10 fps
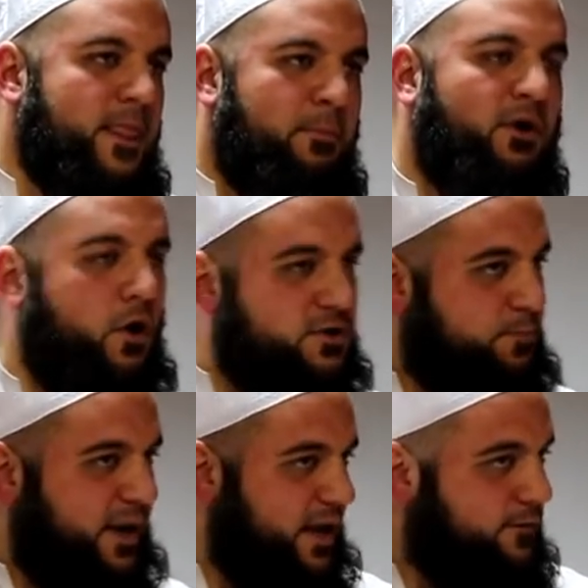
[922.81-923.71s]
Because
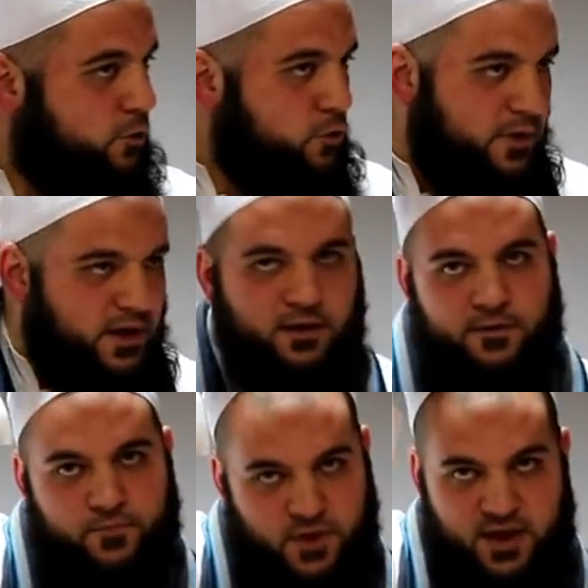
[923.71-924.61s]
believe you
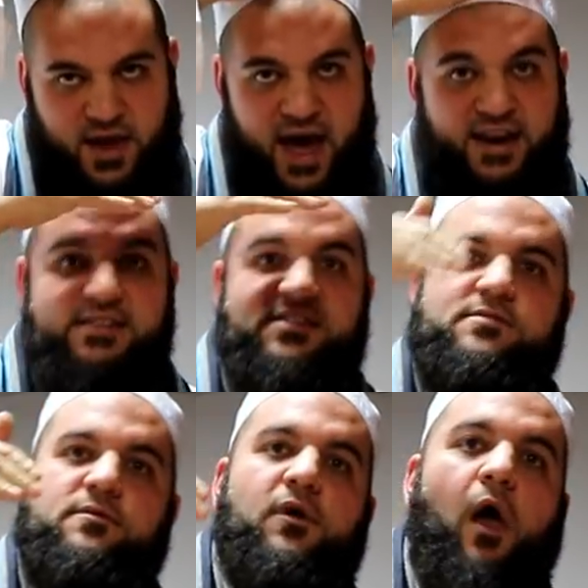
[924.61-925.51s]
me, and
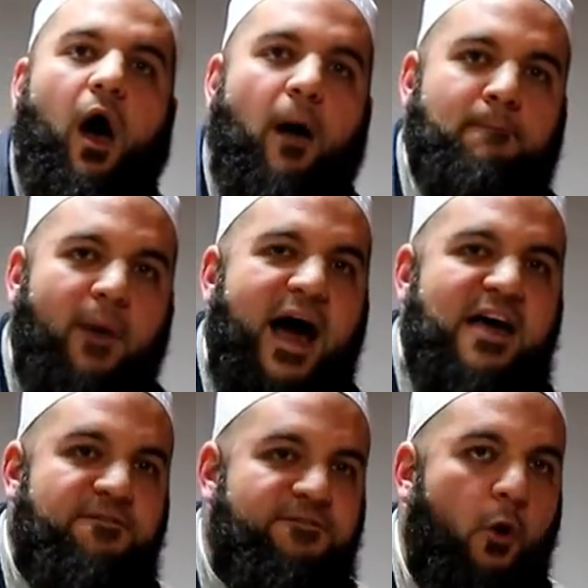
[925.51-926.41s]
it's
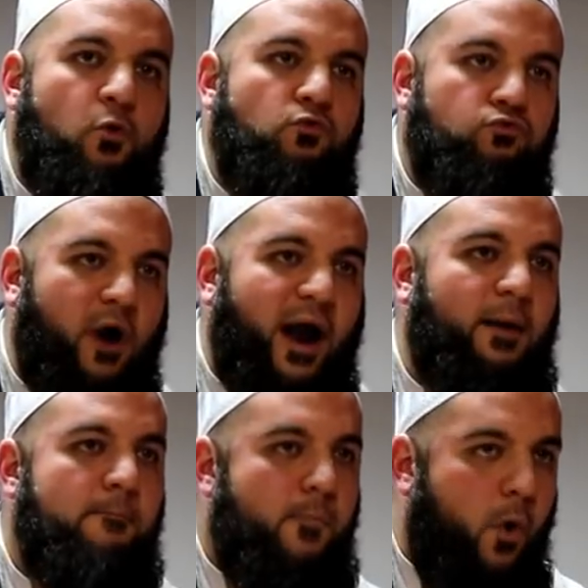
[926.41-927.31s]
my phone
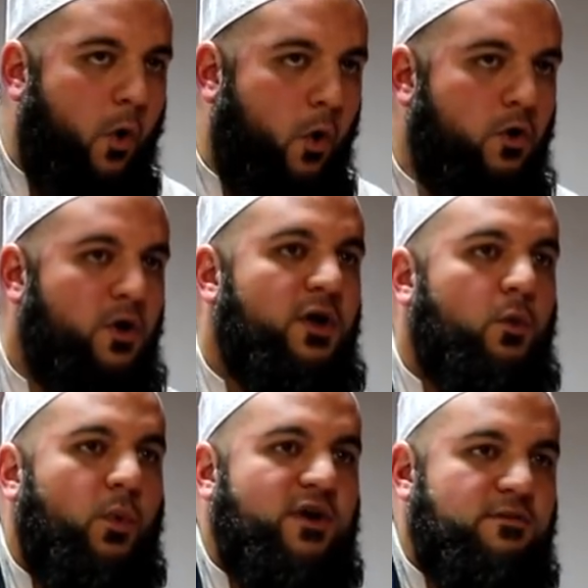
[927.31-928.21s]
rang more
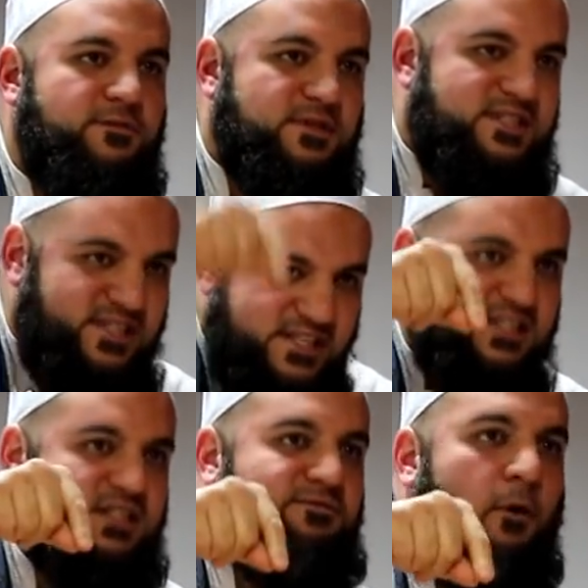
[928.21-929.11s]
with
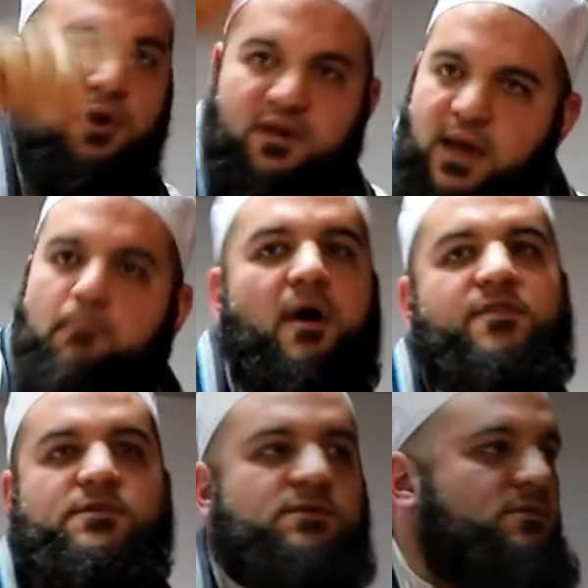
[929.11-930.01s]
sisters phoning than
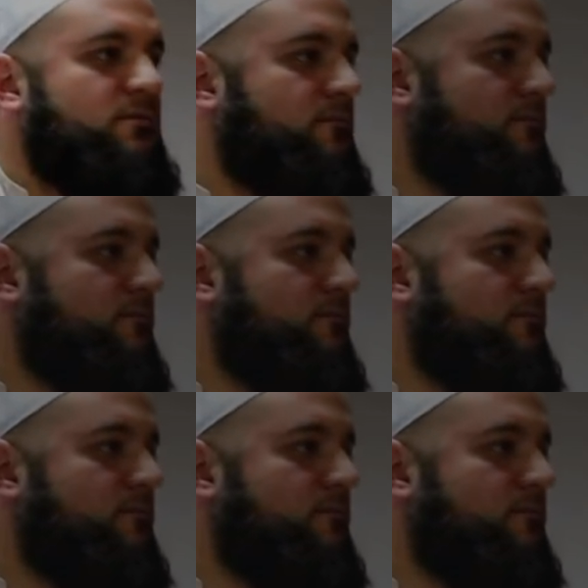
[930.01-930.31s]
brothers.